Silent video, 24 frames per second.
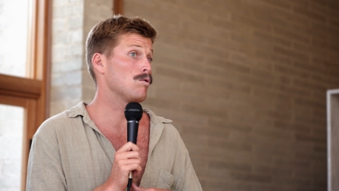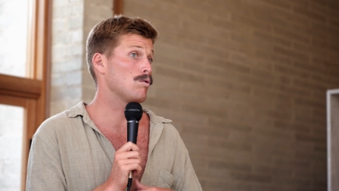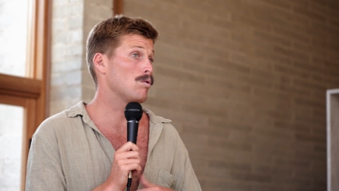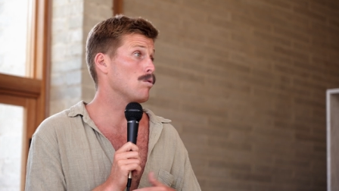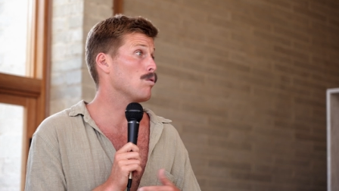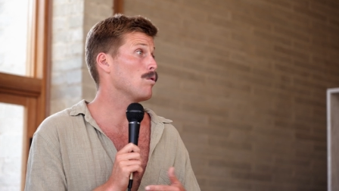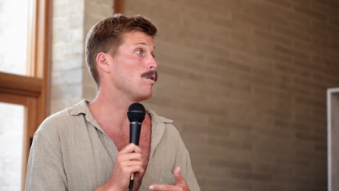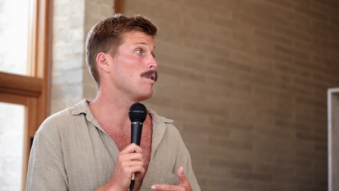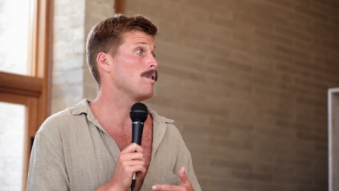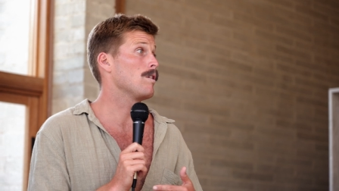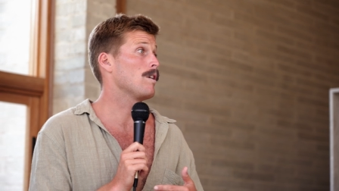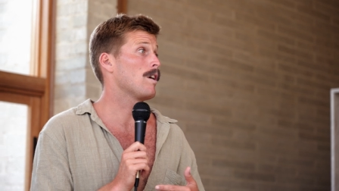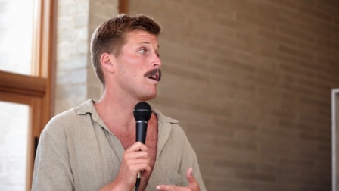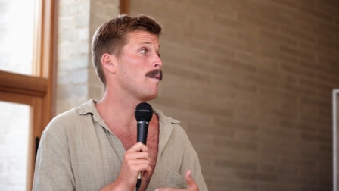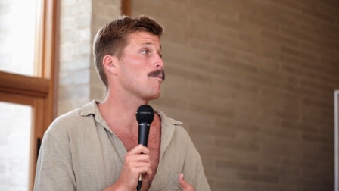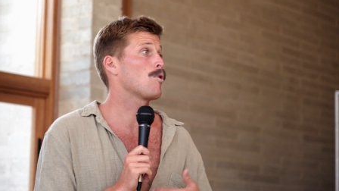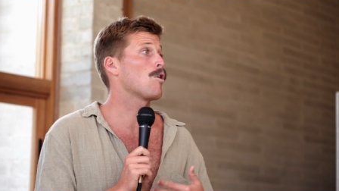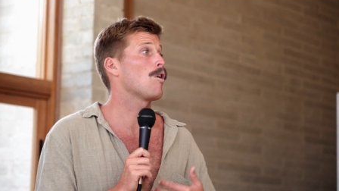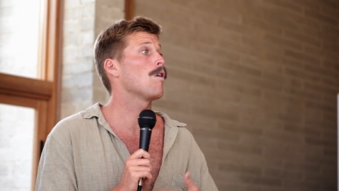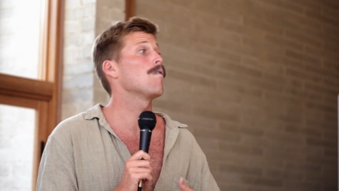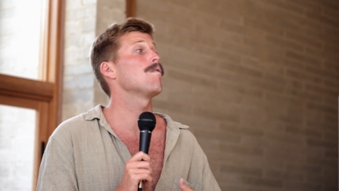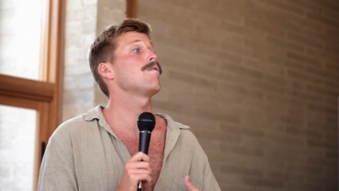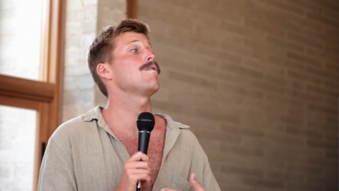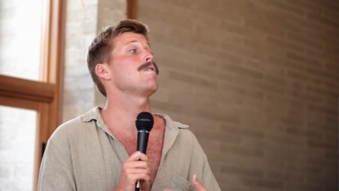good. I'm
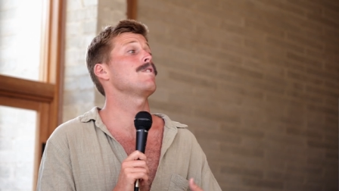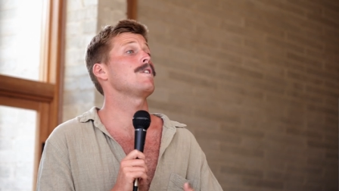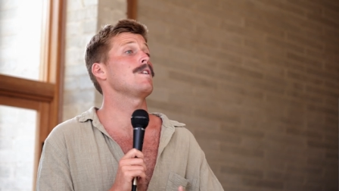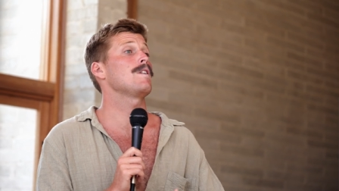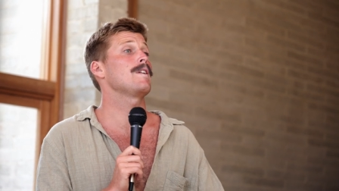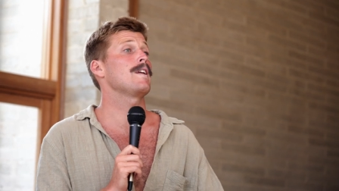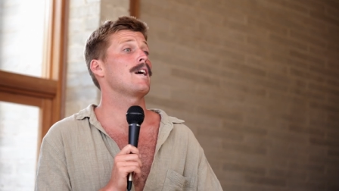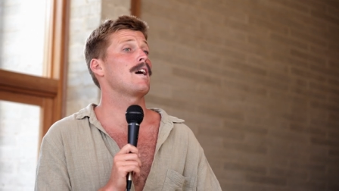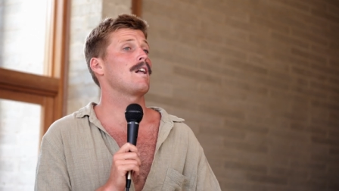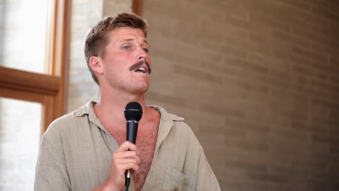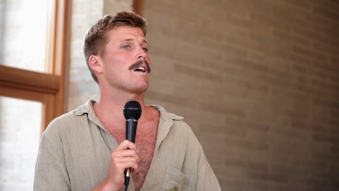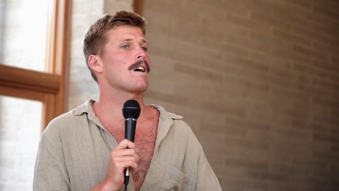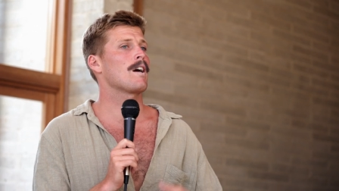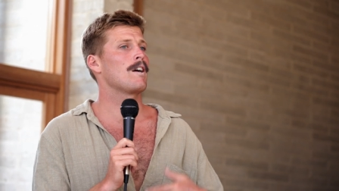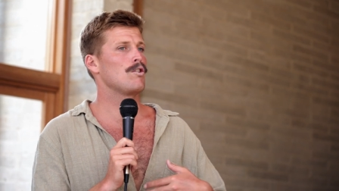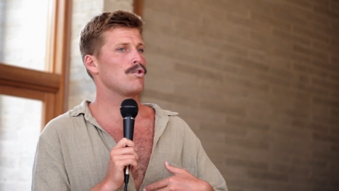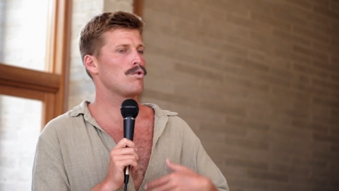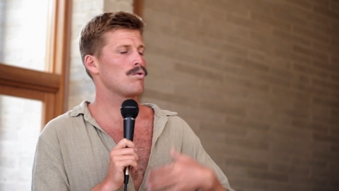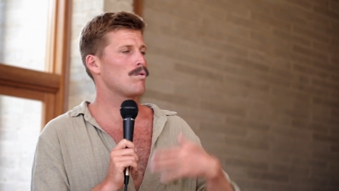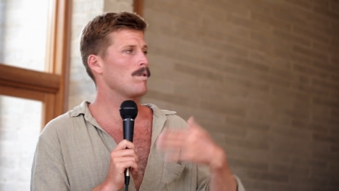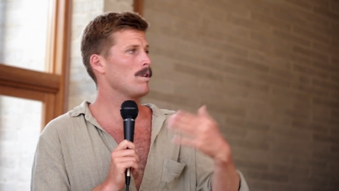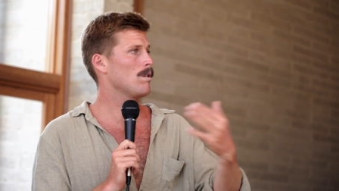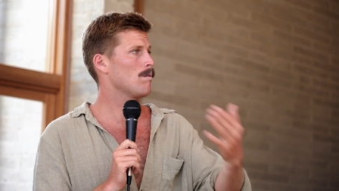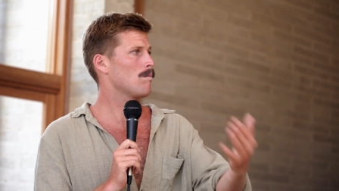confident now. Like I
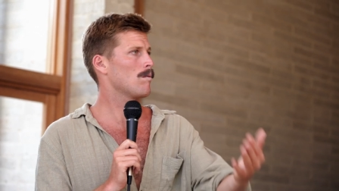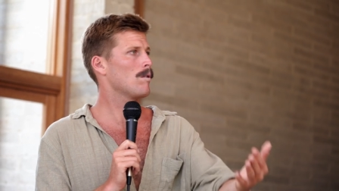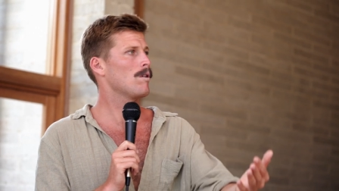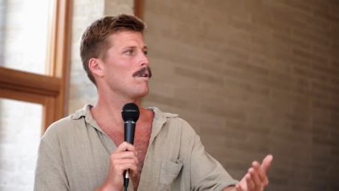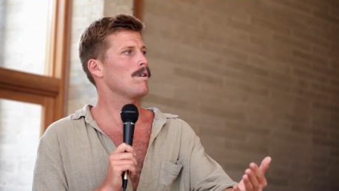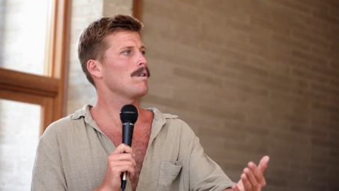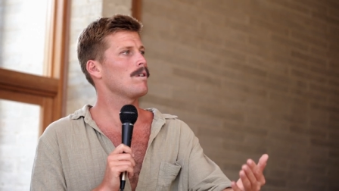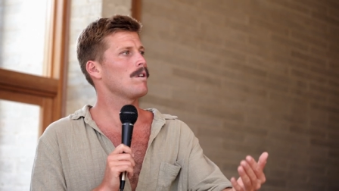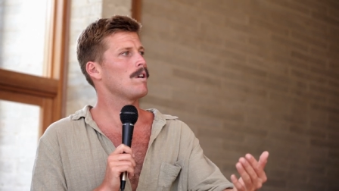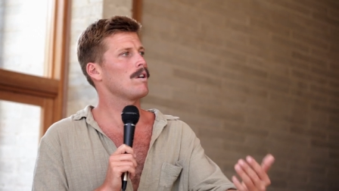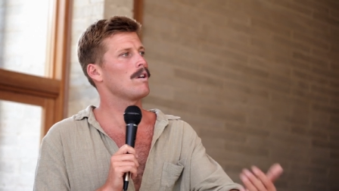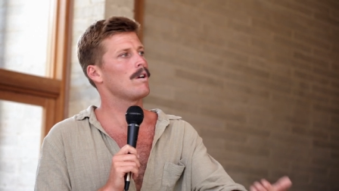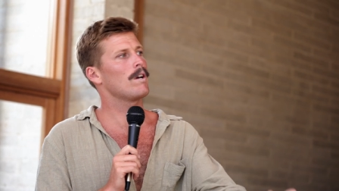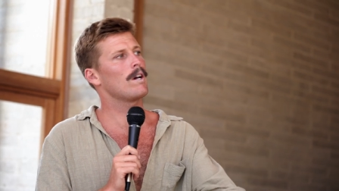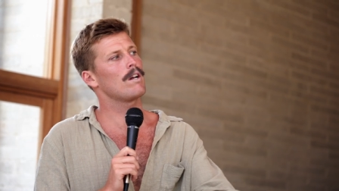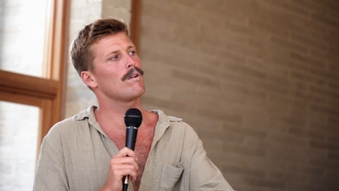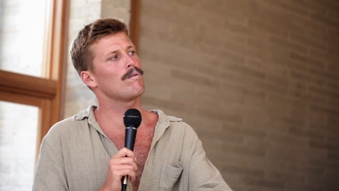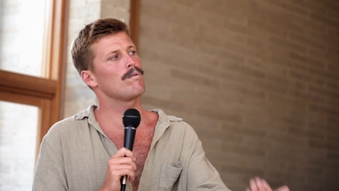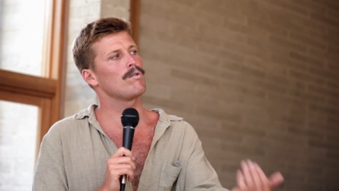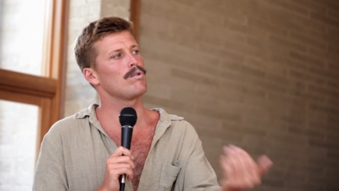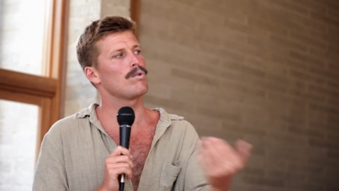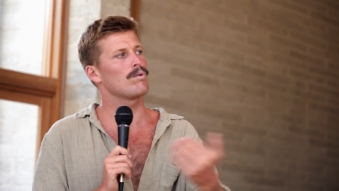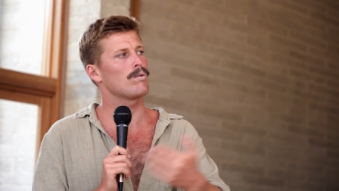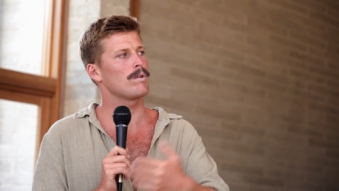enjoy the road and I know how
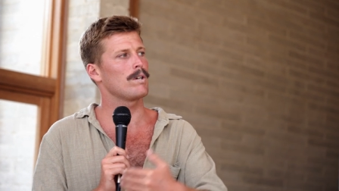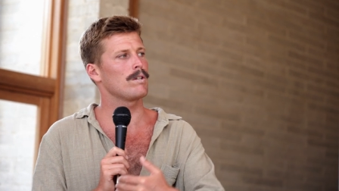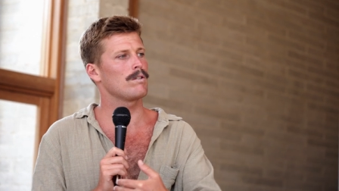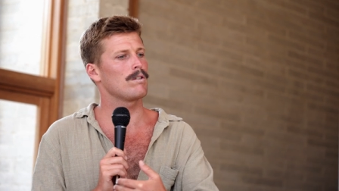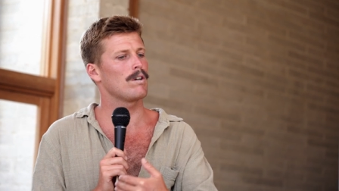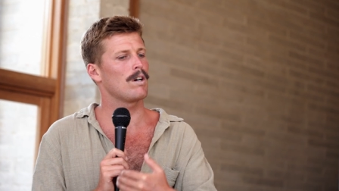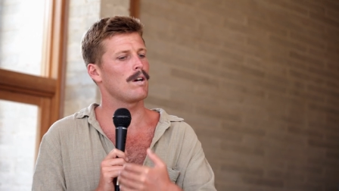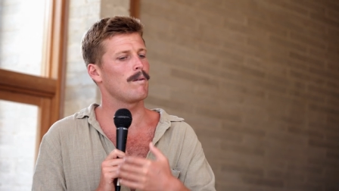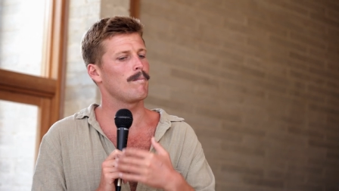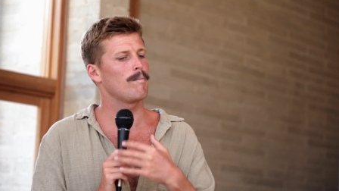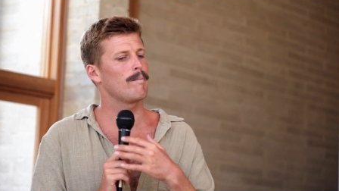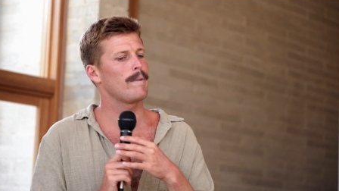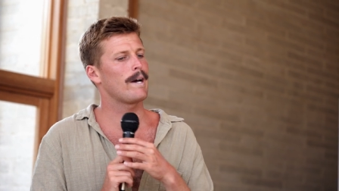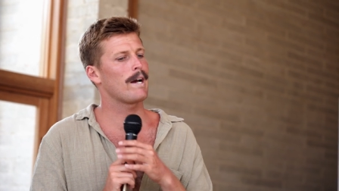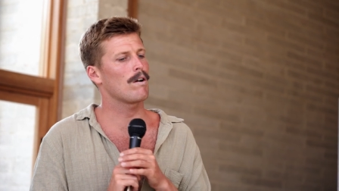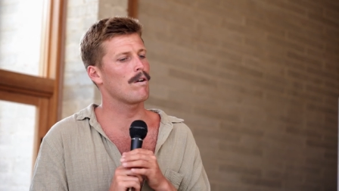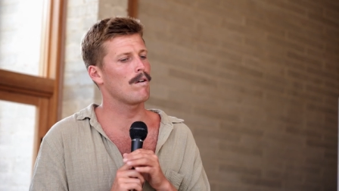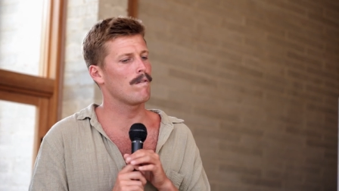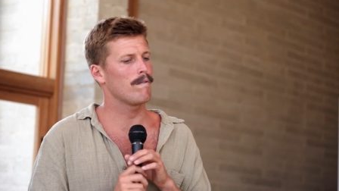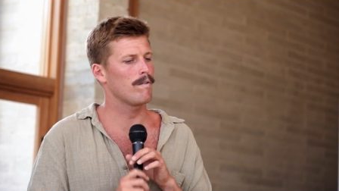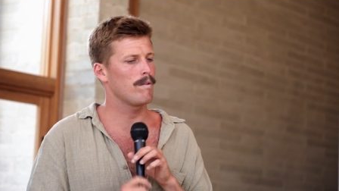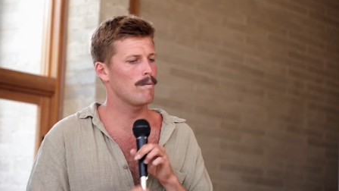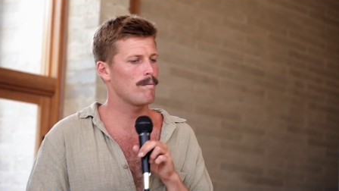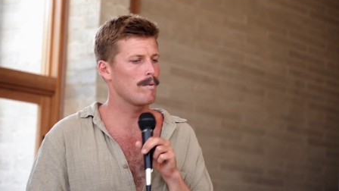to enjoy time back
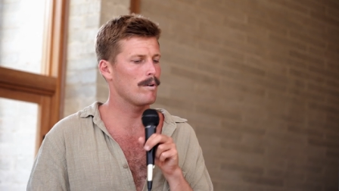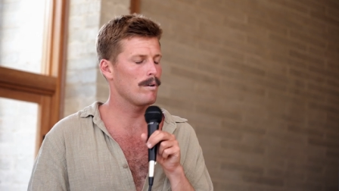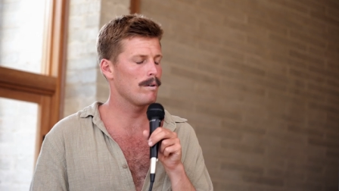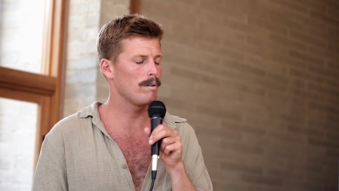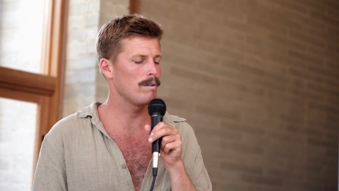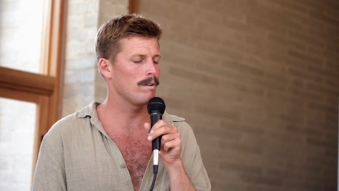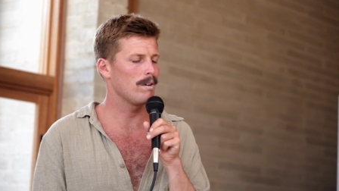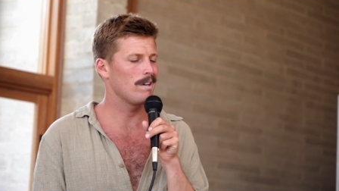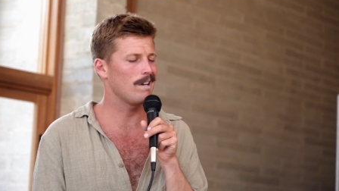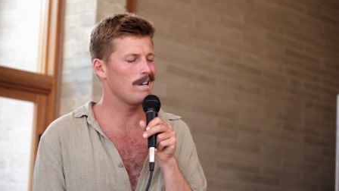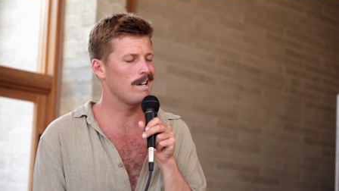off the road.